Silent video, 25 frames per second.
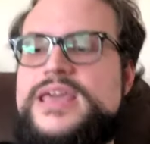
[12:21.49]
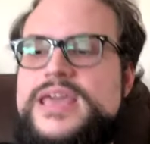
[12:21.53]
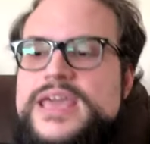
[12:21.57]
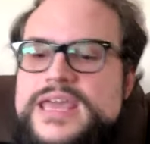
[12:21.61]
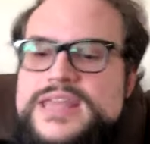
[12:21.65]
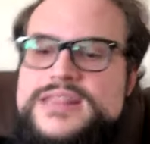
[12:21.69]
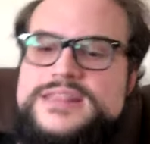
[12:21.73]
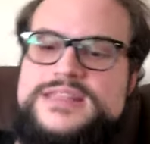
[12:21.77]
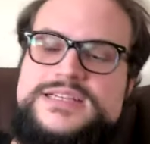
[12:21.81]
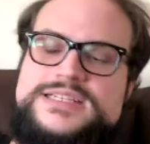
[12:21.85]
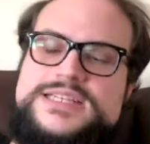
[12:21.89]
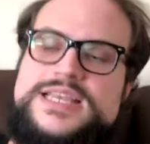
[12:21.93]

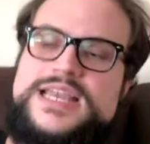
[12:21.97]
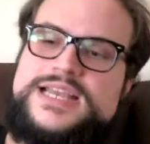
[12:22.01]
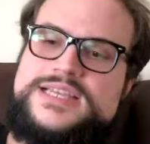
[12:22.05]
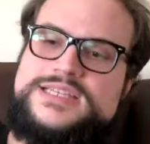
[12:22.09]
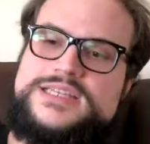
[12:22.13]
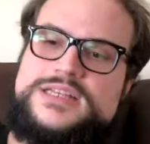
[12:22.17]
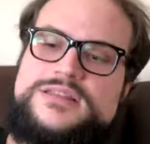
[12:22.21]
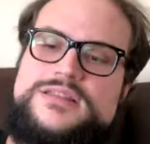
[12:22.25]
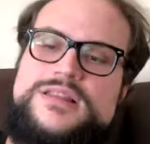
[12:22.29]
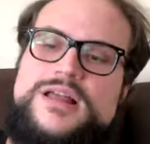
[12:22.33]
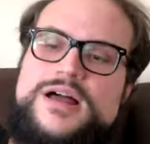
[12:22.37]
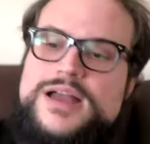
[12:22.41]
And this has
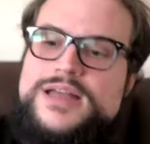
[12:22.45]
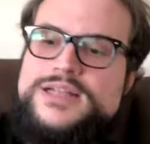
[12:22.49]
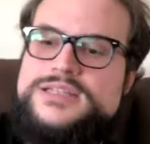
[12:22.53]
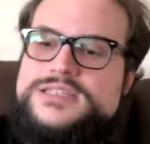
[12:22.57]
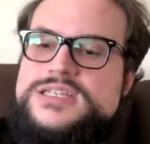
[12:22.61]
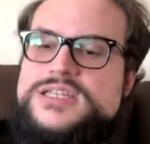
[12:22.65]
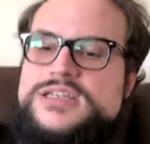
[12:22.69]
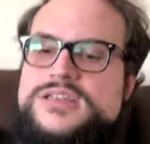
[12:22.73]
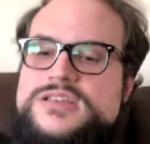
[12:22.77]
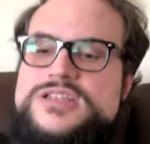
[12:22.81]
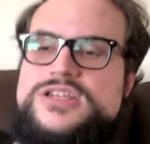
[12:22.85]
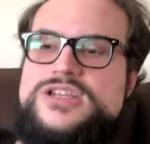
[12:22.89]
a lot
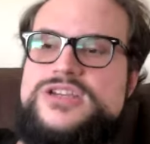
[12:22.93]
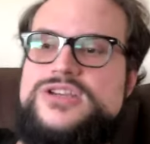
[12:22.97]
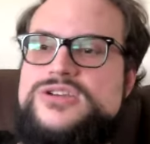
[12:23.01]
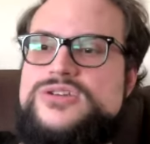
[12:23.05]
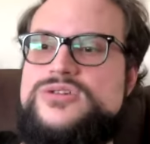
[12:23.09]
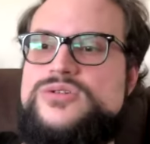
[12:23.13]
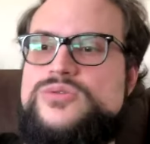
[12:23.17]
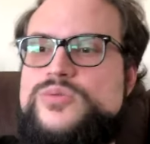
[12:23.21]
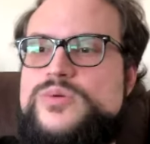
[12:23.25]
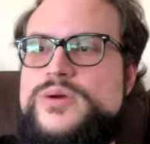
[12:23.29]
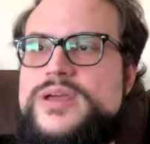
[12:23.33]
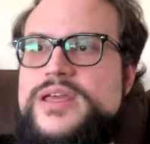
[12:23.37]
to
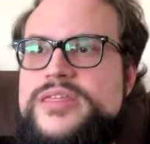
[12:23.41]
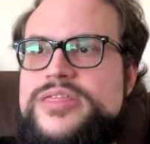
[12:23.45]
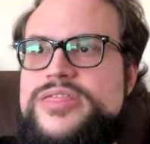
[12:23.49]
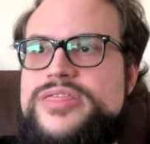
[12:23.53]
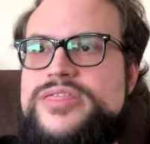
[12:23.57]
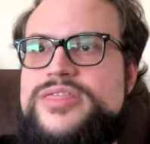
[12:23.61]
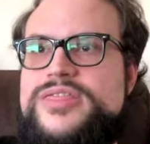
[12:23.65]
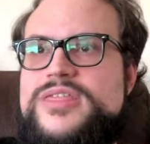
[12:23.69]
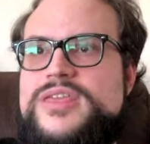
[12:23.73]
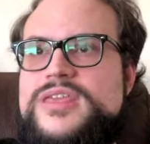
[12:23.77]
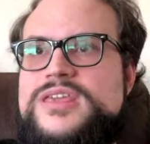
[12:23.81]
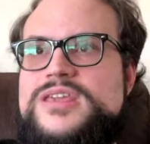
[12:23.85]
do
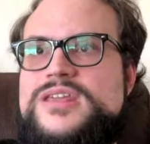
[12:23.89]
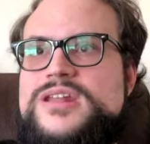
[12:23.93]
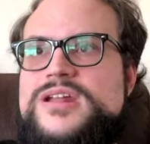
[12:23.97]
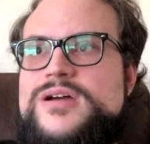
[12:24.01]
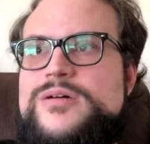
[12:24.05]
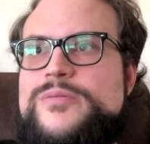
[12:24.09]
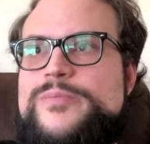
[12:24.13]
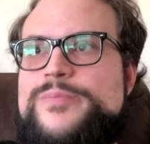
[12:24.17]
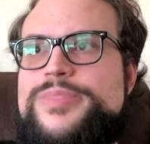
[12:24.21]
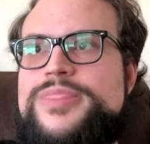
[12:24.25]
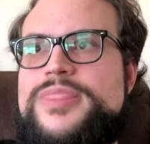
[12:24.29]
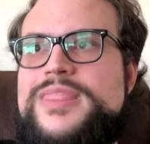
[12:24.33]
with, you
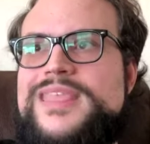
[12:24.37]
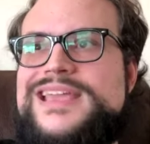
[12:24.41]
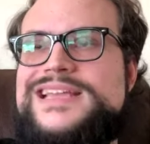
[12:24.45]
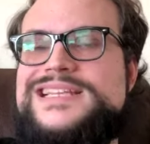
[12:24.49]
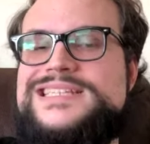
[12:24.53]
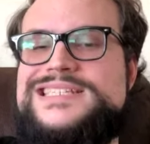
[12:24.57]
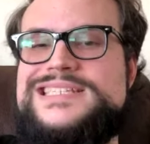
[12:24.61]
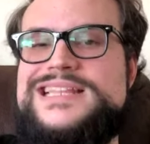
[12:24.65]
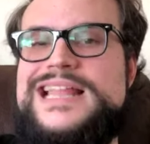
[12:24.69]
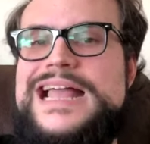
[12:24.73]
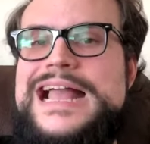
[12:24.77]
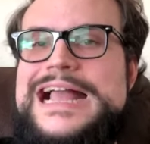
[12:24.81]
know,
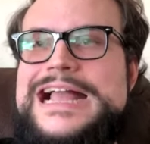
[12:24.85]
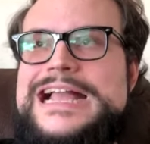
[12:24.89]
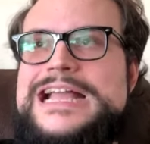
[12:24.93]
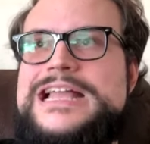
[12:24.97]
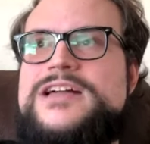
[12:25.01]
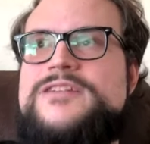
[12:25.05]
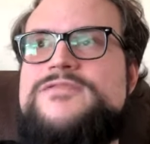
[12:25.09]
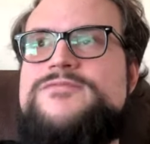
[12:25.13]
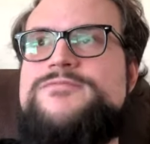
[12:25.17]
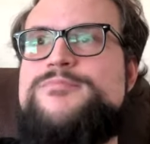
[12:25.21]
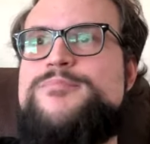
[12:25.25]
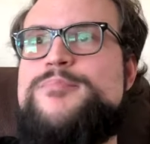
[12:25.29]
his lack
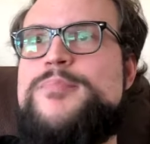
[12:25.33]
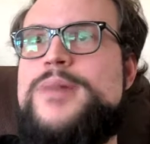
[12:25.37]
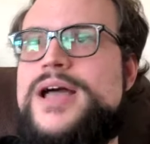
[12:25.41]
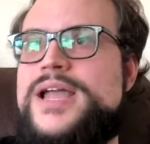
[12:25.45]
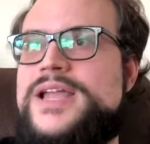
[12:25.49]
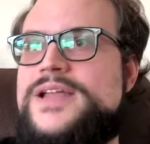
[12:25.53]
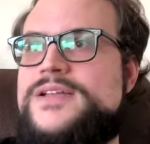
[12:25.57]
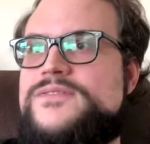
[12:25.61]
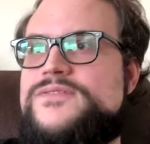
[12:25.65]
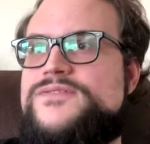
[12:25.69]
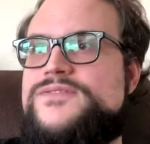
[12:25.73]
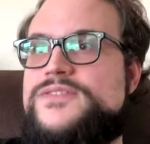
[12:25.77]
of
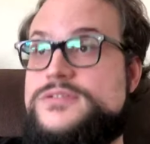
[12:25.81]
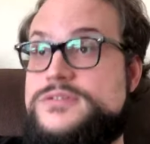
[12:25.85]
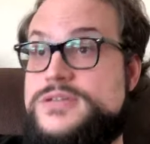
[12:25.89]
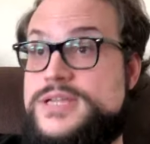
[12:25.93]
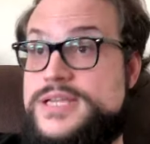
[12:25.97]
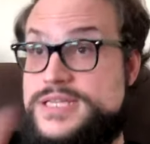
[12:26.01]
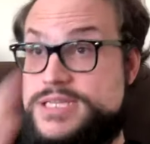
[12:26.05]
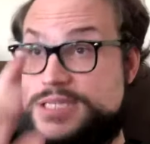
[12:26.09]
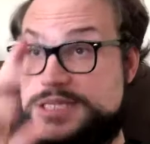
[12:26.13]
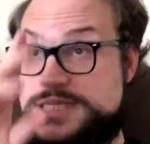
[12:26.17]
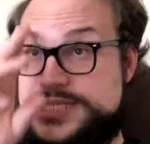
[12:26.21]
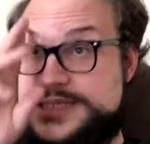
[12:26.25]

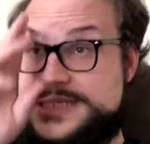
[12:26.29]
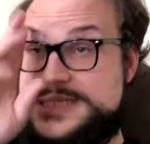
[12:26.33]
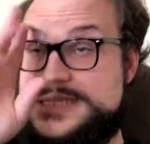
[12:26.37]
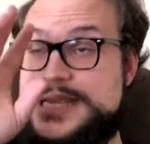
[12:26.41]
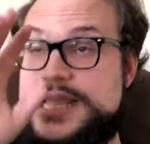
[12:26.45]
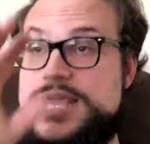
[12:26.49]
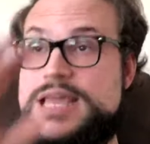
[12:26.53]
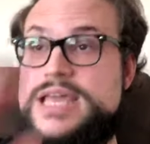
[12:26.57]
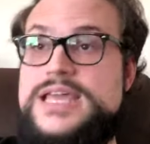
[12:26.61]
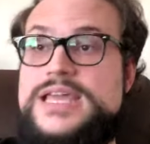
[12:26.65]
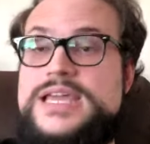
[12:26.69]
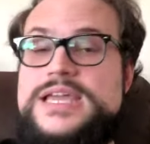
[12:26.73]
mindfulness
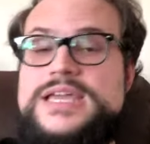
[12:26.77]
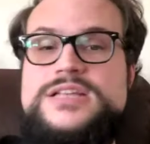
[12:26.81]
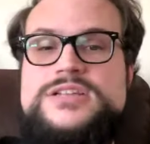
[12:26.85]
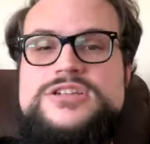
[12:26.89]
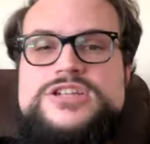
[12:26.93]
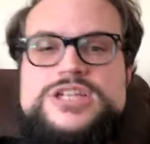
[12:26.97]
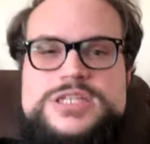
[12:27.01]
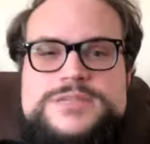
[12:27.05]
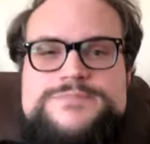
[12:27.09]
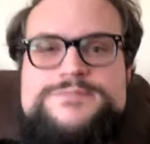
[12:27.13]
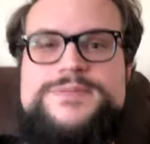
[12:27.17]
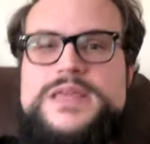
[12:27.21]
and
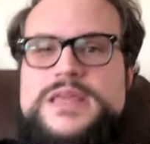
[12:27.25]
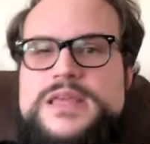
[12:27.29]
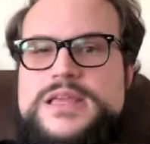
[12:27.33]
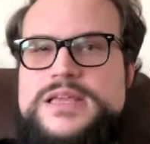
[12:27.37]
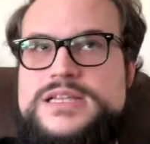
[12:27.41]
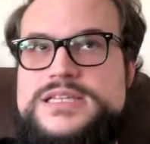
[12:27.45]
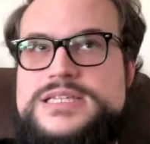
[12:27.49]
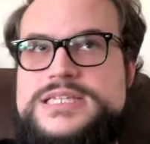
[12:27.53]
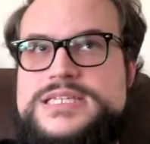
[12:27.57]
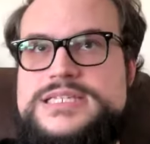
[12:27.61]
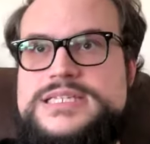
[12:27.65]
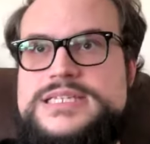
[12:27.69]
just
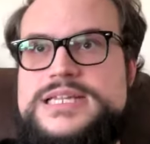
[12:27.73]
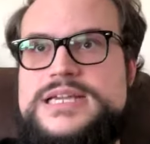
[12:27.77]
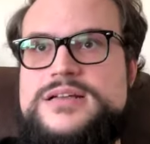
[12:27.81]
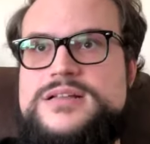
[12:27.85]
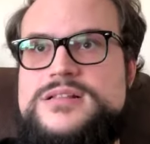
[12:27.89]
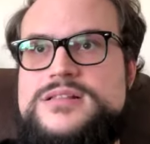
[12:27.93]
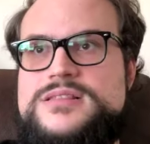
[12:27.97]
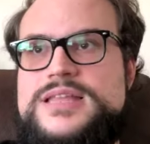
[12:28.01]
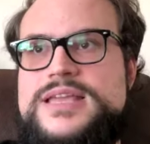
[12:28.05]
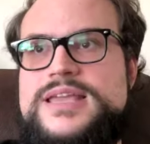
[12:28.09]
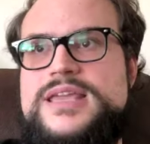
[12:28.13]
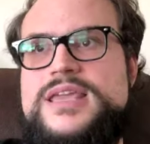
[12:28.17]
being
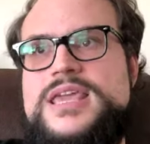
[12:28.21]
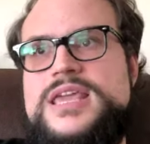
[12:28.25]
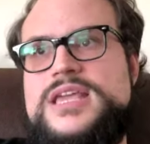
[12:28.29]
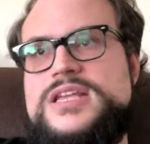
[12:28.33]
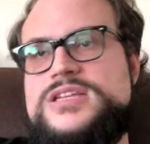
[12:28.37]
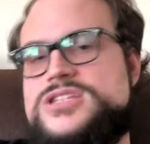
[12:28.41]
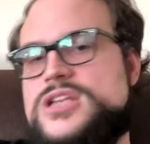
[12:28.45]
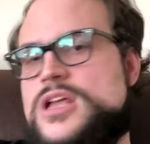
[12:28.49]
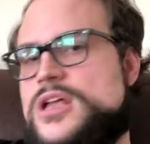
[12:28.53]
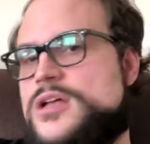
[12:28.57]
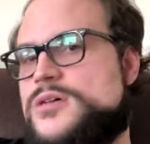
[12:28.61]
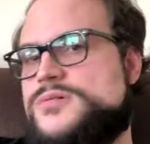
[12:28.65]
still. Like,
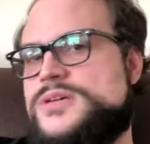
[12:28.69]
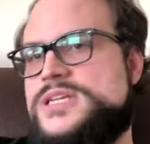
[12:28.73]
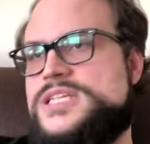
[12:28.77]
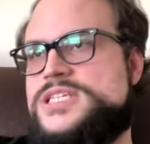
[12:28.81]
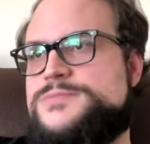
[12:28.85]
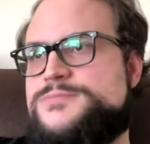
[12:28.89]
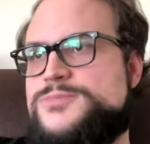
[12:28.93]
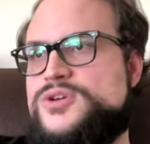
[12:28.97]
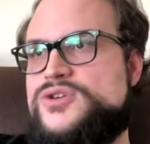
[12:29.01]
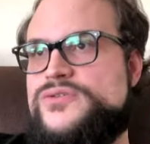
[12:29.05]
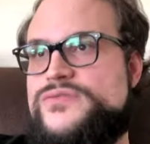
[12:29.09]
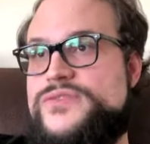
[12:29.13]
he's always
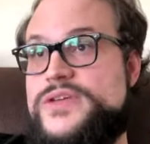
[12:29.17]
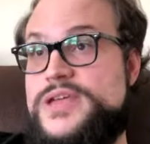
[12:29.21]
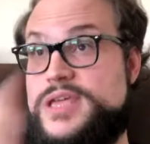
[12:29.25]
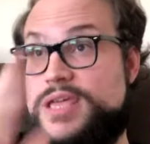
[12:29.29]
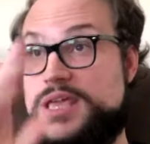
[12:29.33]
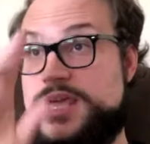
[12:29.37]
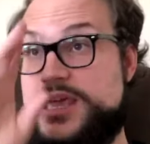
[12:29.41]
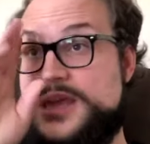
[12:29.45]
moving.